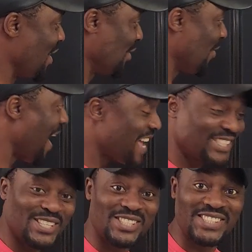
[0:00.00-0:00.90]
so x
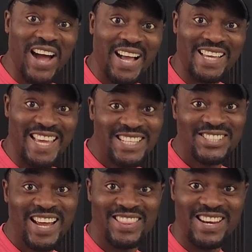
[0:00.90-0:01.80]
is stuck
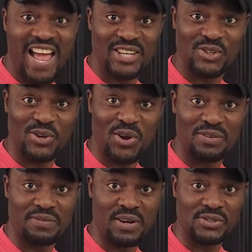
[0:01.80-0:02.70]
inside the natural log
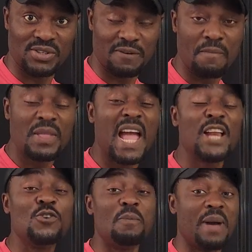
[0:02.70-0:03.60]
function.
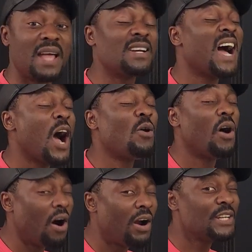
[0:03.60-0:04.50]
And no matter how
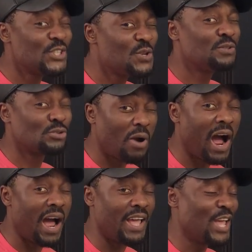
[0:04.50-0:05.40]
hard you
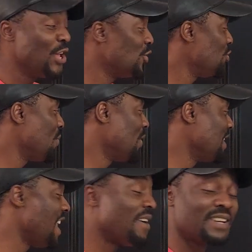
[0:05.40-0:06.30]
try, you will
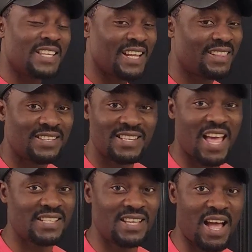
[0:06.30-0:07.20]
never get this
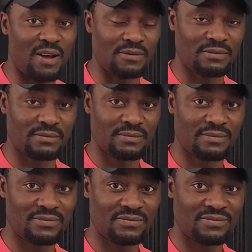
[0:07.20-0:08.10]
x out.
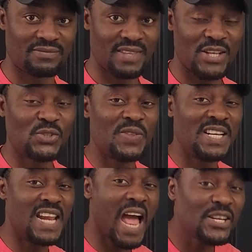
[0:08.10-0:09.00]
So the
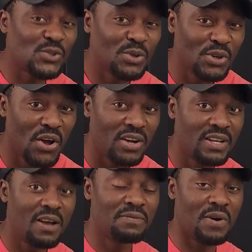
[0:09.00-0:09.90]
natural log
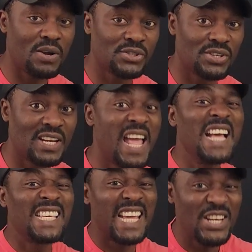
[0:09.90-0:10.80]
function
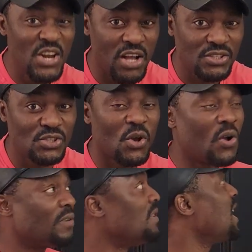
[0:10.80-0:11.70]
cannot
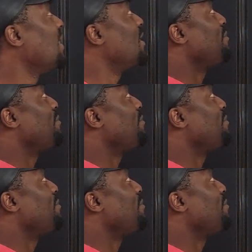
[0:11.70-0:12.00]
solve the